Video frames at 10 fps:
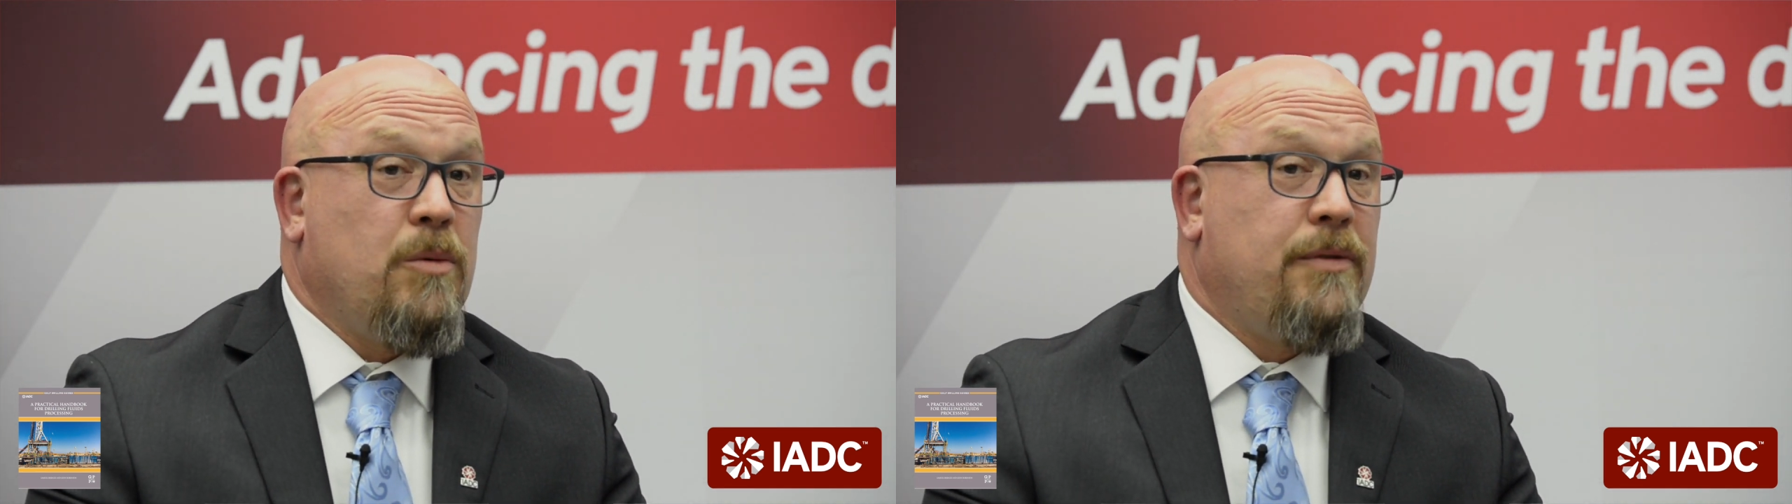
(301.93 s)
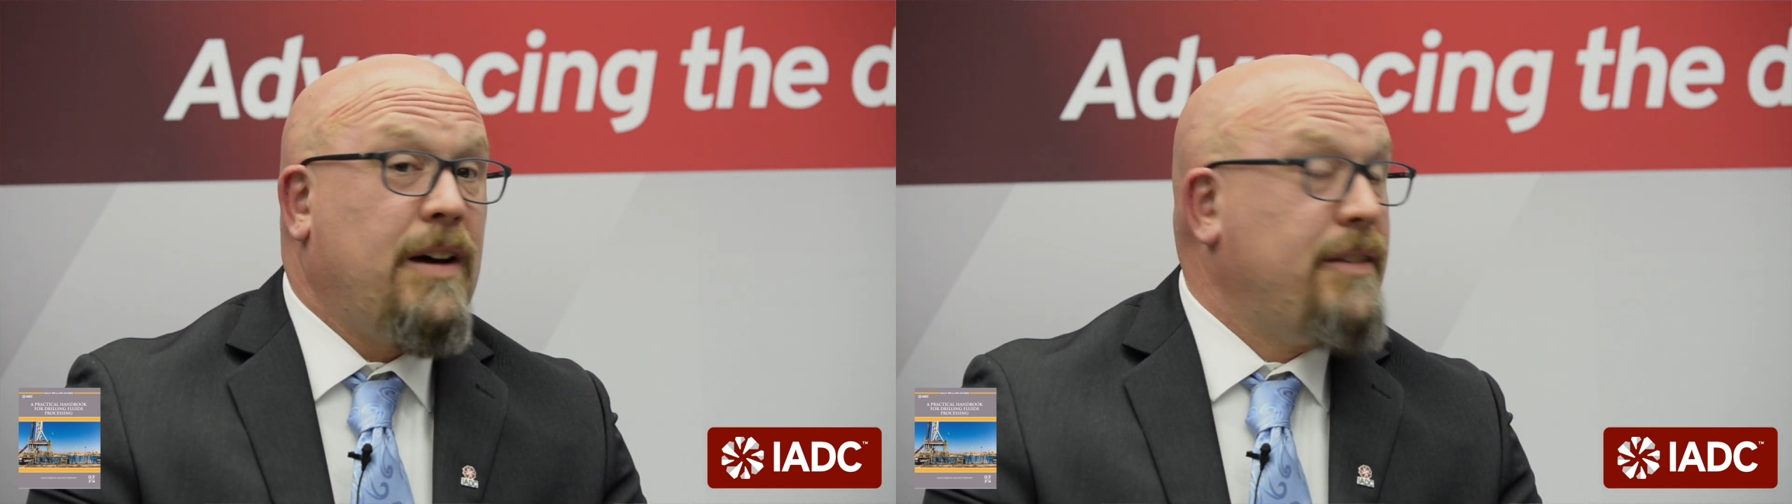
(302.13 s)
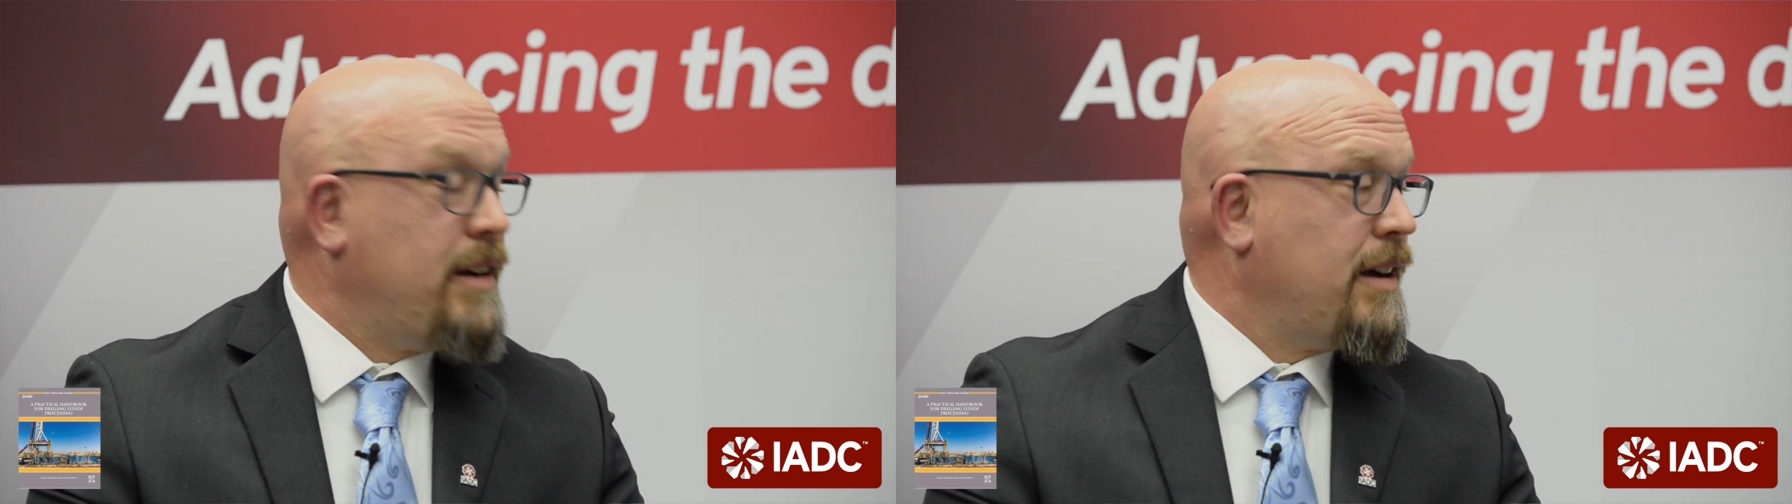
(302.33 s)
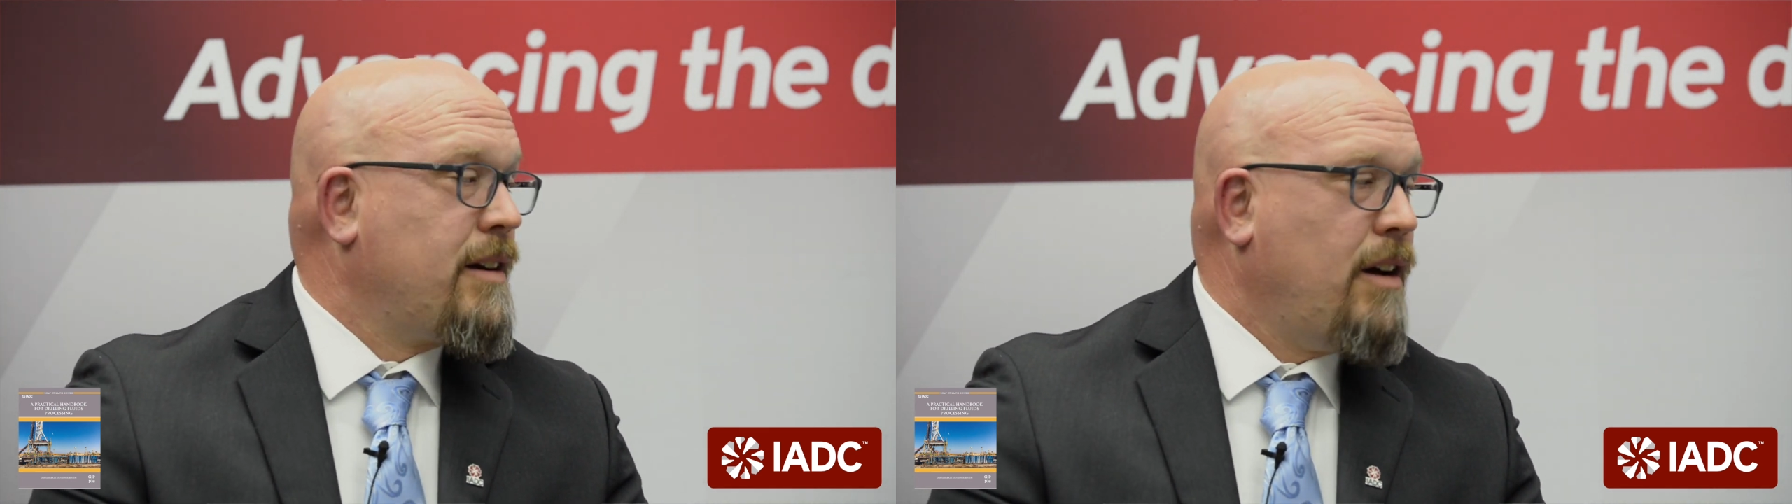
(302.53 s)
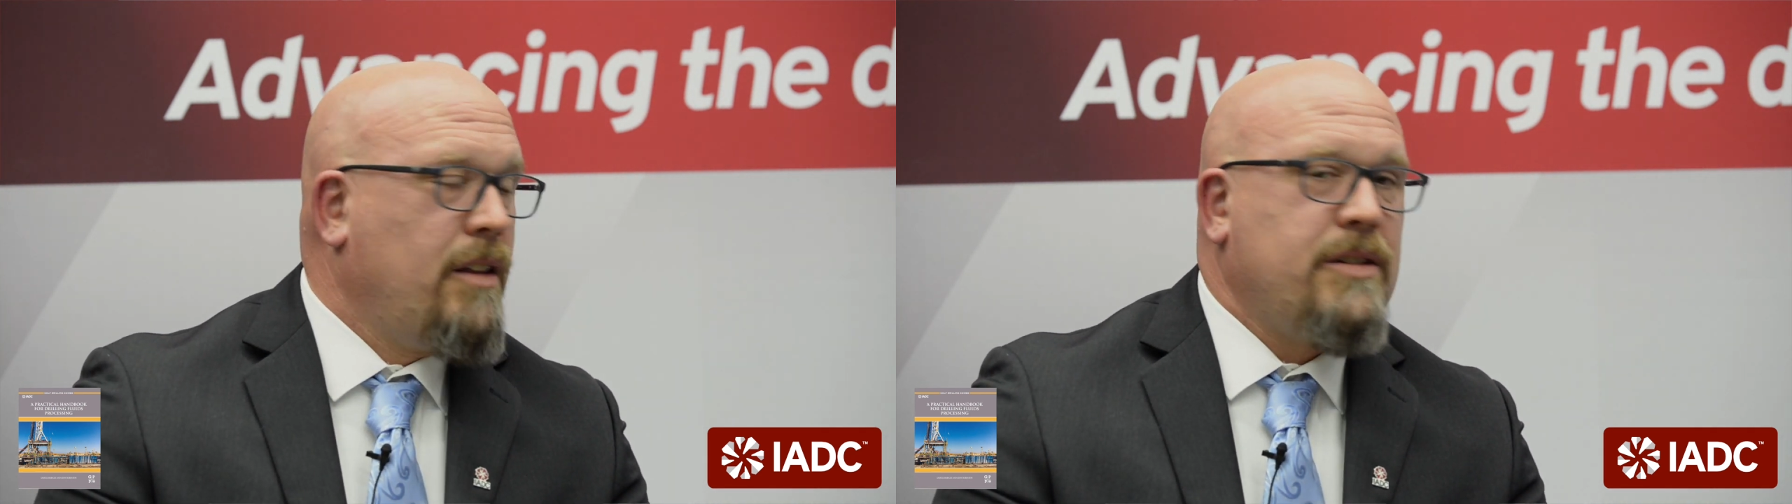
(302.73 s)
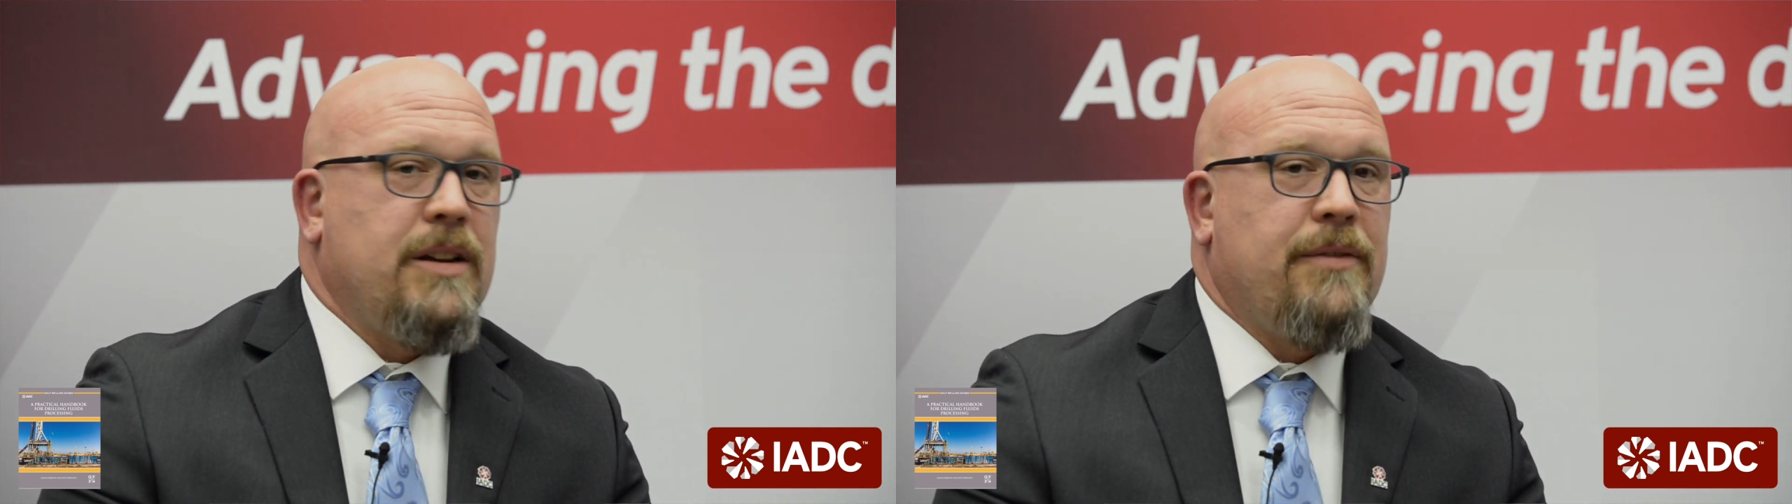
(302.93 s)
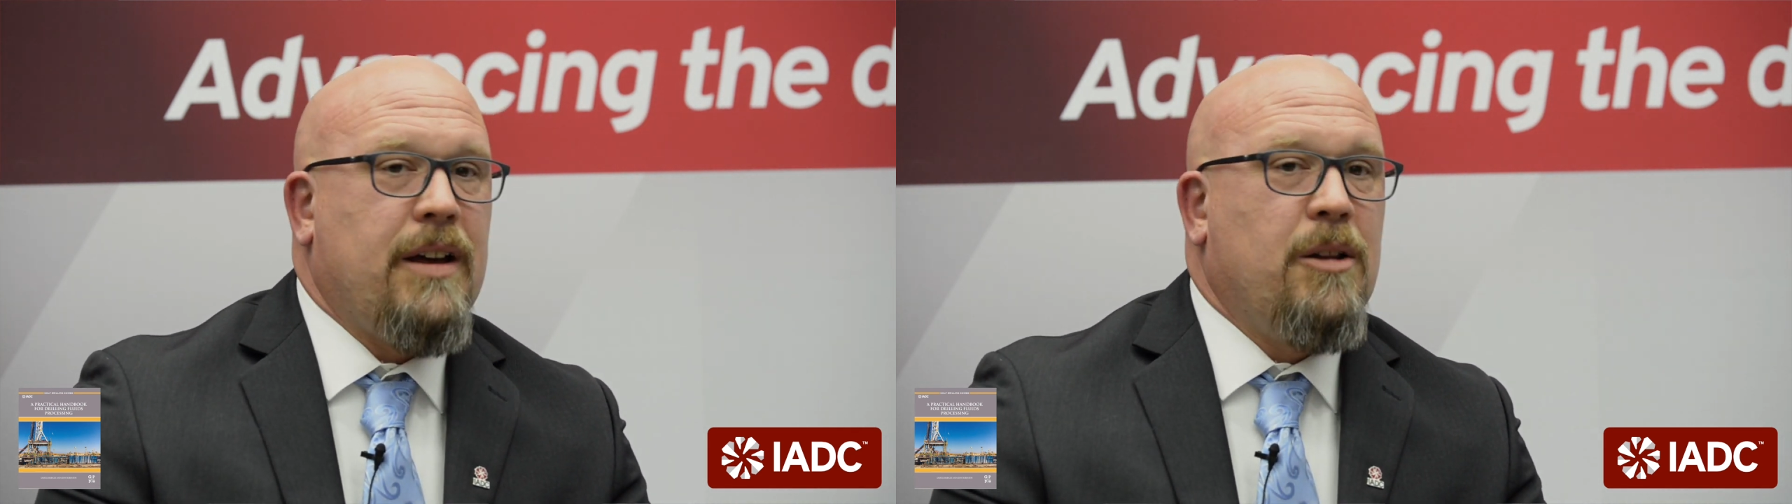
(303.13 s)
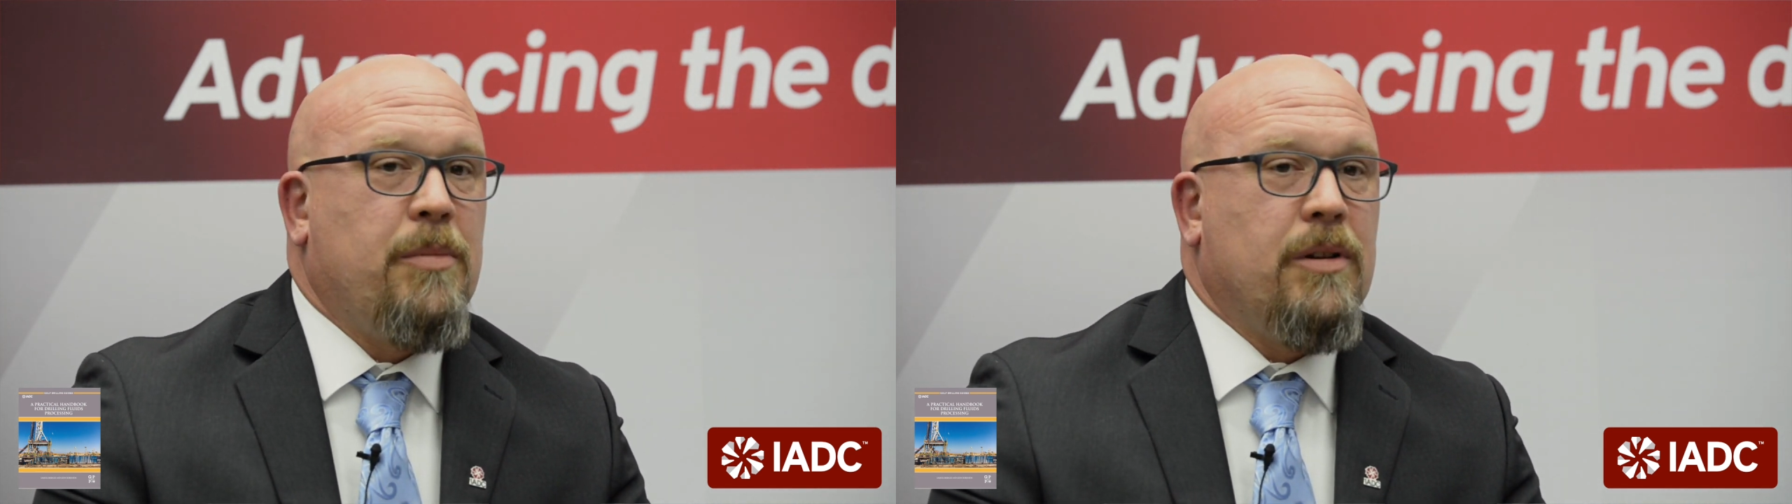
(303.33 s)
will find the technology
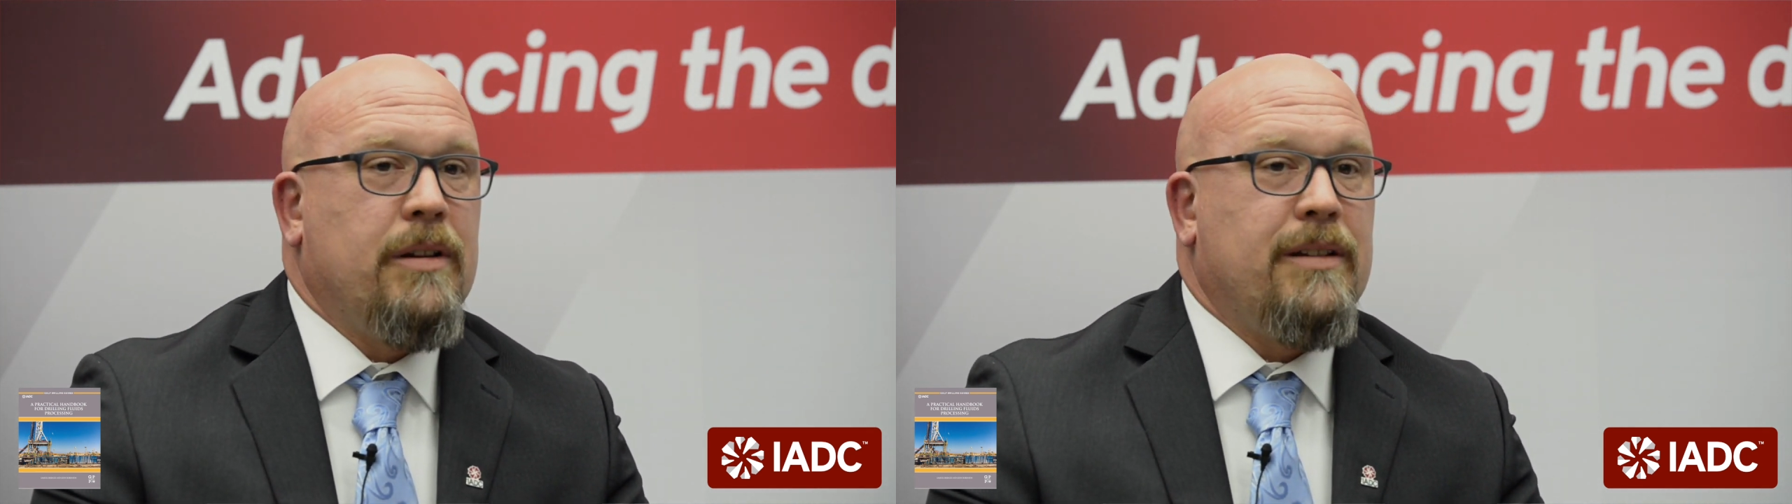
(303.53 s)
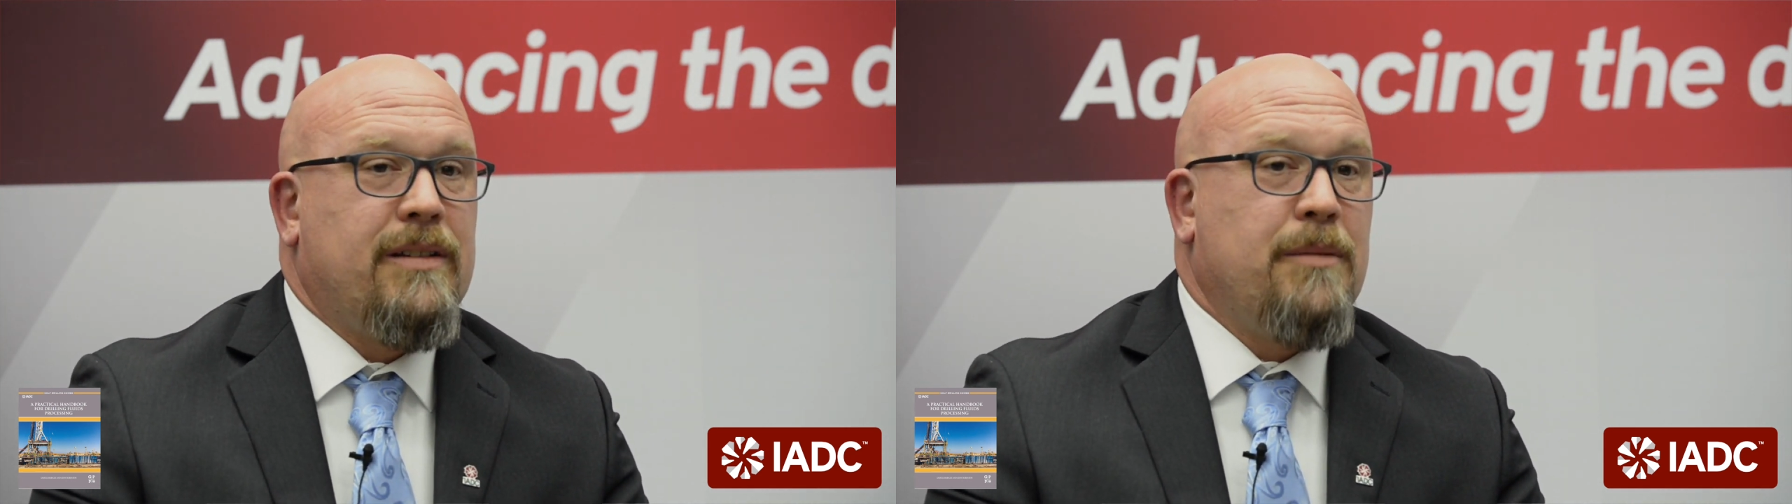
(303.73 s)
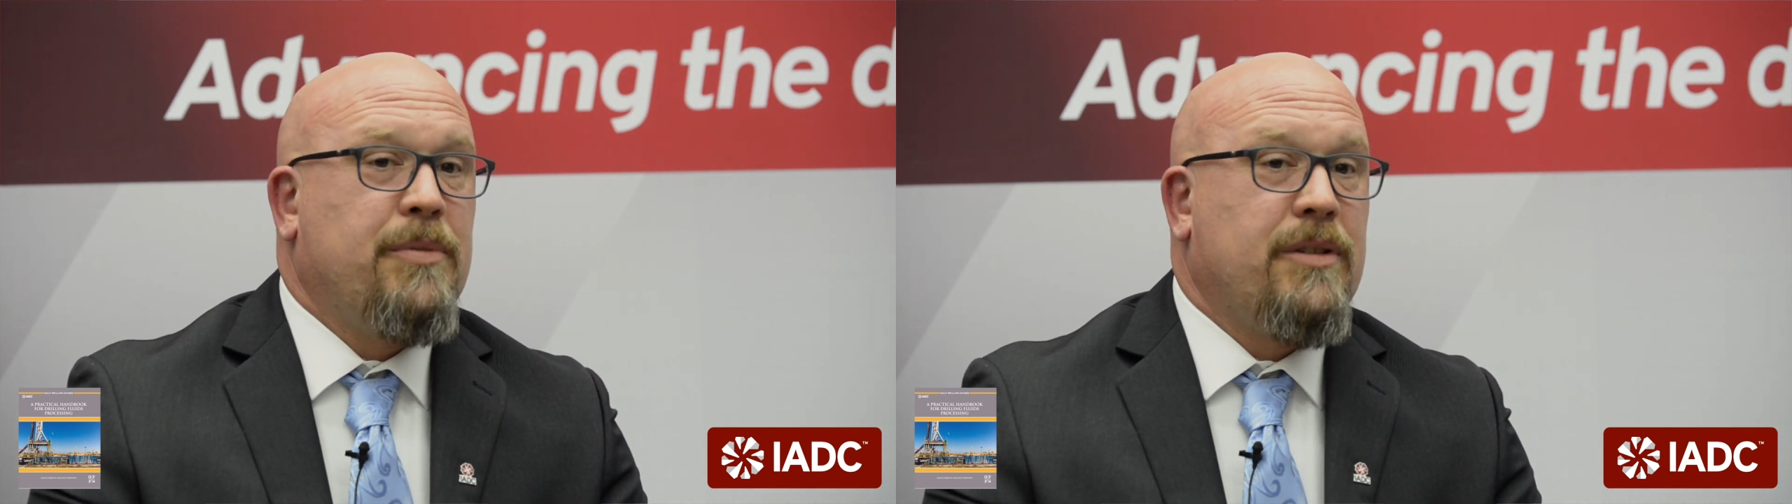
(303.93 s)
available in simple